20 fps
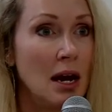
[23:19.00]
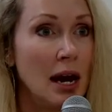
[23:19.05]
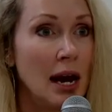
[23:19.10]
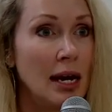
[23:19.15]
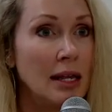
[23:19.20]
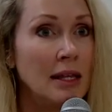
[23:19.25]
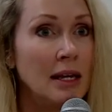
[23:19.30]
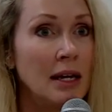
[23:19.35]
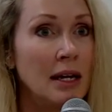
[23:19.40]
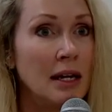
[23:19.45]

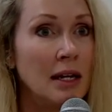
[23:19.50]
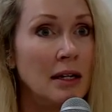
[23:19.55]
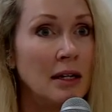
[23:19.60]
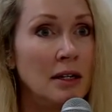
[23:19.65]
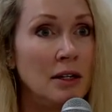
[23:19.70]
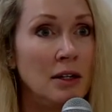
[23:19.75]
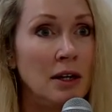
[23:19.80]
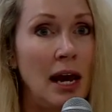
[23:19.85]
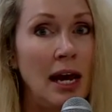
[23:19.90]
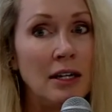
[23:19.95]
And then
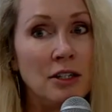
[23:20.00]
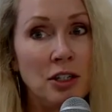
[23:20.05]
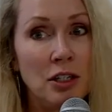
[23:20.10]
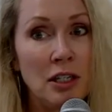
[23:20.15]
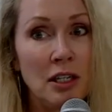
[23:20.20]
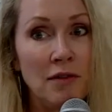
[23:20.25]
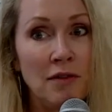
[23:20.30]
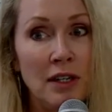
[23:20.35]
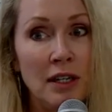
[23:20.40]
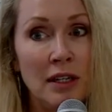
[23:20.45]

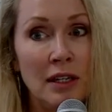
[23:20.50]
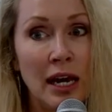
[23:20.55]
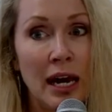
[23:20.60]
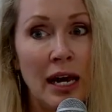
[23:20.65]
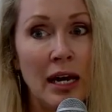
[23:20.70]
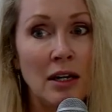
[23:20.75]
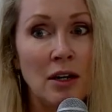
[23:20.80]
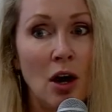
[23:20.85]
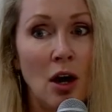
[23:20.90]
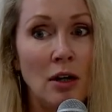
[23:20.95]
HGTV
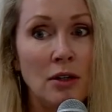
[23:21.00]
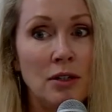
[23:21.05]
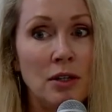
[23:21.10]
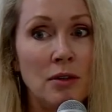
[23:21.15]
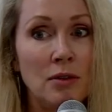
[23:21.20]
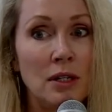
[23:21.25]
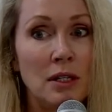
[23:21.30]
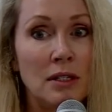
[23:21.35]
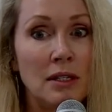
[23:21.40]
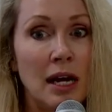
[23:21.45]
land
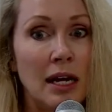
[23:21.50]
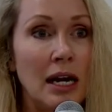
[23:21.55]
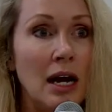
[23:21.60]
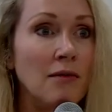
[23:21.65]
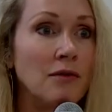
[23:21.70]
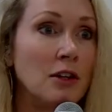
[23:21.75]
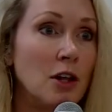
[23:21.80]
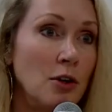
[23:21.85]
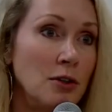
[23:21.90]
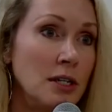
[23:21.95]
also does not
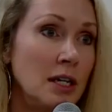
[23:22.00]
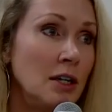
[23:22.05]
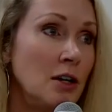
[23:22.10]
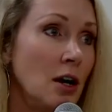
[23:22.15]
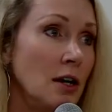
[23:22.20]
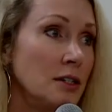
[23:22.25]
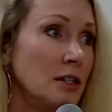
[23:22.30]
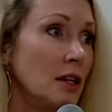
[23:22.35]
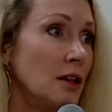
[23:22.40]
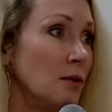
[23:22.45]
have closing
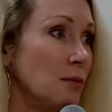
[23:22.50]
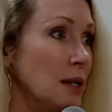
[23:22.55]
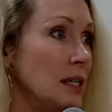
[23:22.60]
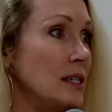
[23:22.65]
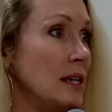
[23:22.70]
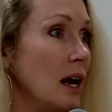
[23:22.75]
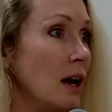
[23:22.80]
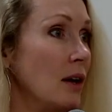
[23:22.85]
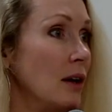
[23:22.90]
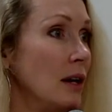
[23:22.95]
costs on the
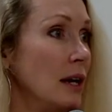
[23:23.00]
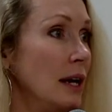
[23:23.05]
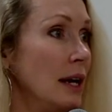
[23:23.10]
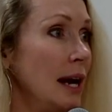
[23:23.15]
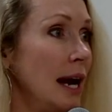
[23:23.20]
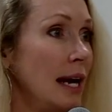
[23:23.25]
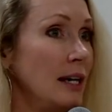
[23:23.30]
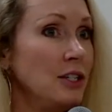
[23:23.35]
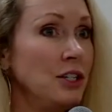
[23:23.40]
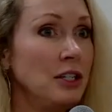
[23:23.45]
resale.
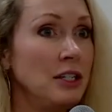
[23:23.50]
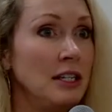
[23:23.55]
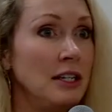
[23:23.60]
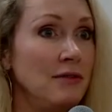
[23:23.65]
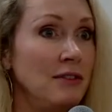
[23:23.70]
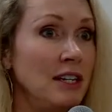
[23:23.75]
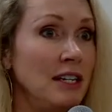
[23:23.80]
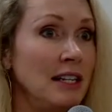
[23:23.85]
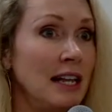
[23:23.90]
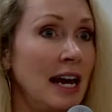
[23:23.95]

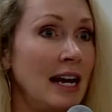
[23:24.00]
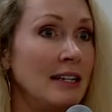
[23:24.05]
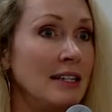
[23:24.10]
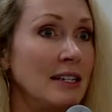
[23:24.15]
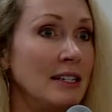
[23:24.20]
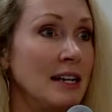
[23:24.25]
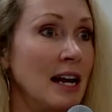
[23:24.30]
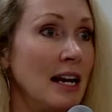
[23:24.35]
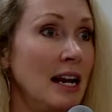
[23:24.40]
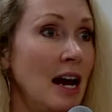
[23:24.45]
HGTV land
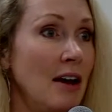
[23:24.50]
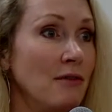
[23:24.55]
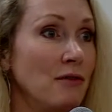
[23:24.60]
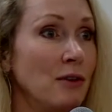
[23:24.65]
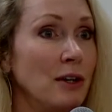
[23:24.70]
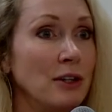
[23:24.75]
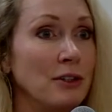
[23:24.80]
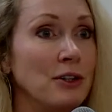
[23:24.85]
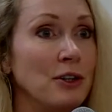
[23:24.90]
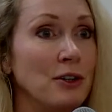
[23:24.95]
does not have
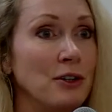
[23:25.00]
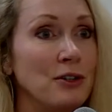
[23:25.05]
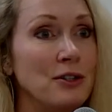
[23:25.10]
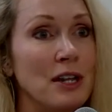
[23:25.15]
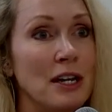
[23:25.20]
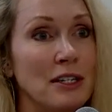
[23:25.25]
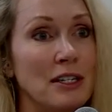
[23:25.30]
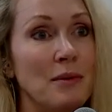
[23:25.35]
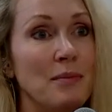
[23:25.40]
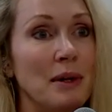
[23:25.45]
realtors
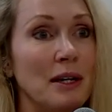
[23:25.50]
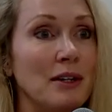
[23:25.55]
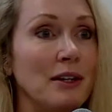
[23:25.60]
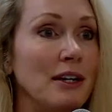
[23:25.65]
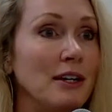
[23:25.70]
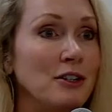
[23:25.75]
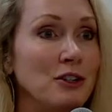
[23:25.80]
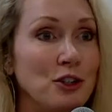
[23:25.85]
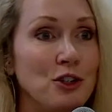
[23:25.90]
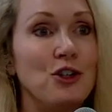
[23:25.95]
that
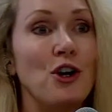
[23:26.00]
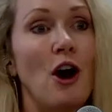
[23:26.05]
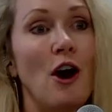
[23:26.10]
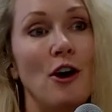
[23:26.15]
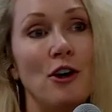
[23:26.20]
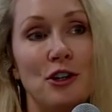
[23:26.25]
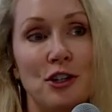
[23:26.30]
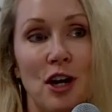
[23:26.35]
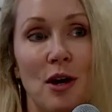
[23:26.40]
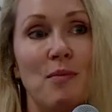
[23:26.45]
typically
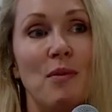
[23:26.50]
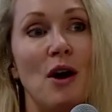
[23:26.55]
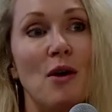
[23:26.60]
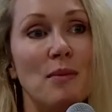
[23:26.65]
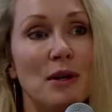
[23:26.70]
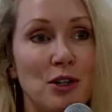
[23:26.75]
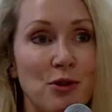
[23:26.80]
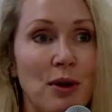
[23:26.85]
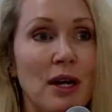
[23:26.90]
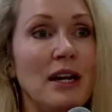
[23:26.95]
charge somewhere
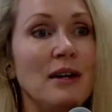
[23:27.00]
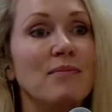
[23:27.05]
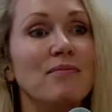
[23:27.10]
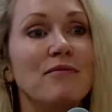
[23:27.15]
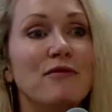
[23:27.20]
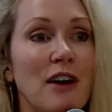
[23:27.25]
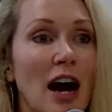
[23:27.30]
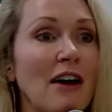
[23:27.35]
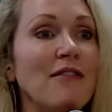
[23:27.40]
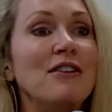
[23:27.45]
between
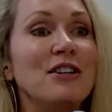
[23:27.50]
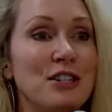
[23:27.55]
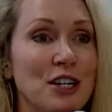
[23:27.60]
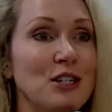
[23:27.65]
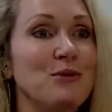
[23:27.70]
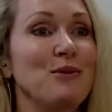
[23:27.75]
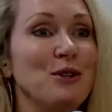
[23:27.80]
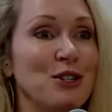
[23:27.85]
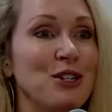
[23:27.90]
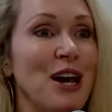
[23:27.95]
5 and
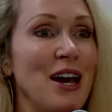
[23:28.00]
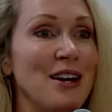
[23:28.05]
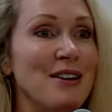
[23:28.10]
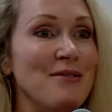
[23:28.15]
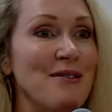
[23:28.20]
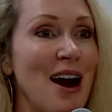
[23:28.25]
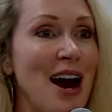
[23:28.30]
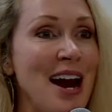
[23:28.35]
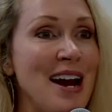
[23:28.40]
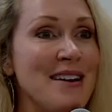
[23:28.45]
6%,
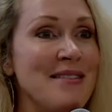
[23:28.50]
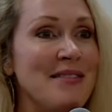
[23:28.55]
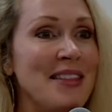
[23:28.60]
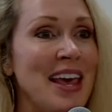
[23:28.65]
right?